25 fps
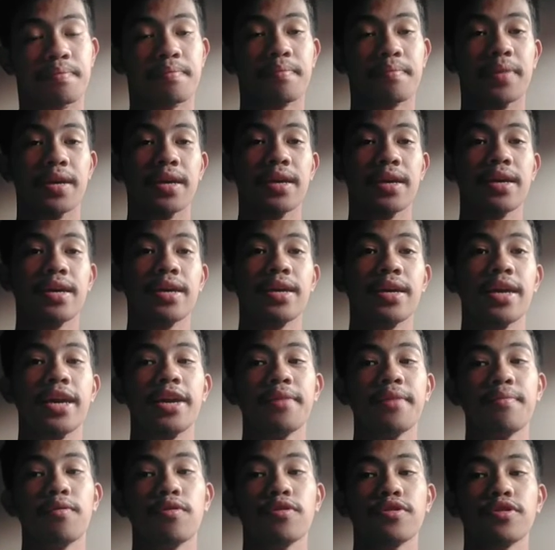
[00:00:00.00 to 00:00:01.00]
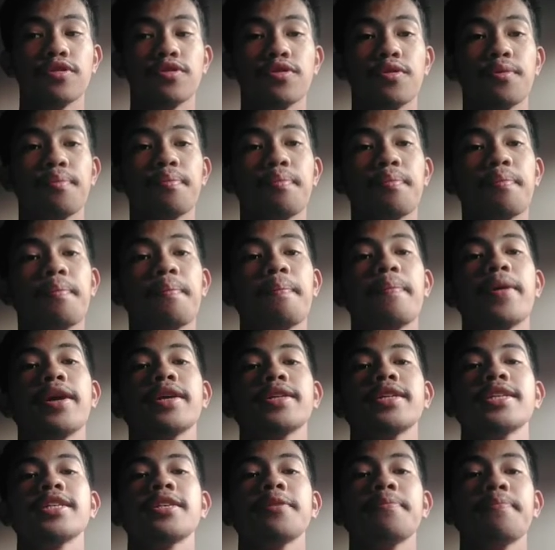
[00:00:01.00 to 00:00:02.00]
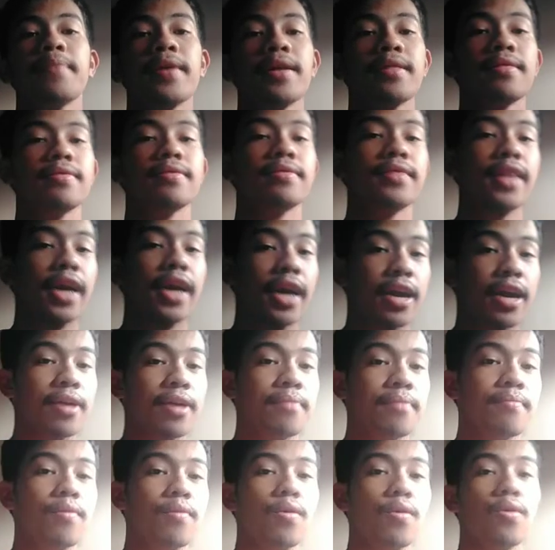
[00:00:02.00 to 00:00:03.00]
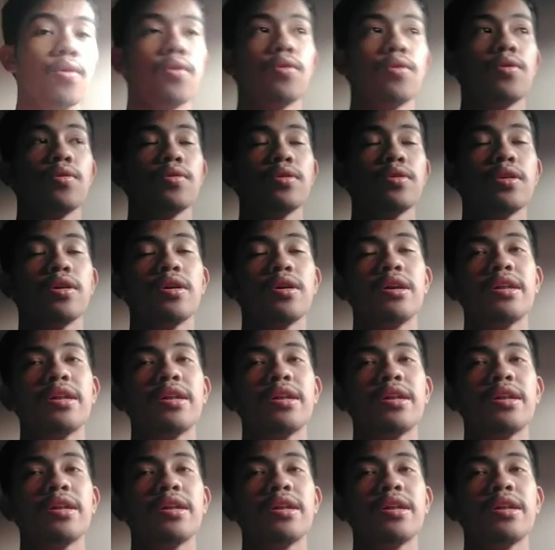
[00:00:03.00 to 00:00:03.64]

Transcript: able to participate them on